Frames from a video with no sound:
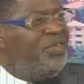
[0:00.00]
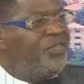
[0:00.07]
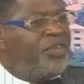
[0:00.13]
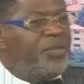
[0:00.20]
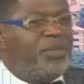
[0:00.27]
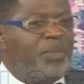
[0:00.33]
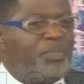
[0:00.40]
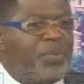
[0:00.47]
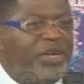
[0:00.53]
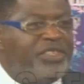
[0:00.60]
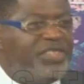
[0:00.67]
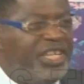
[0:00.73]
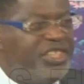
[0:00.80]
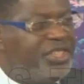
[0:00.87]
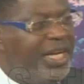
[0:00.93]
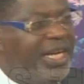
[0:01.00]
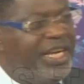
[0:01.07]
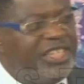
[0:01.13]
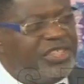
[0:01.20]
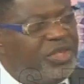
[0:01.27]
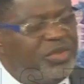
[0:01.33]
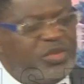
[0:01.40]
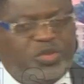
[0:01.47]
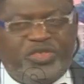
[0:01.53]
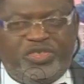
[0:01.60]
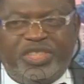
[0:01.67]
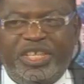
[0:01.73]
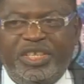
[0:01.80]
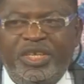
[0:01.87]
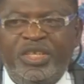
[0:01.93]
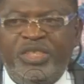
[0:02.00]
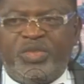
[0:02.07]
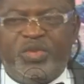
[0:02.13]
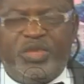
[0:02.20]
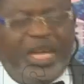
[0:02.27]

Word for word: from the presidential election to, Senate, to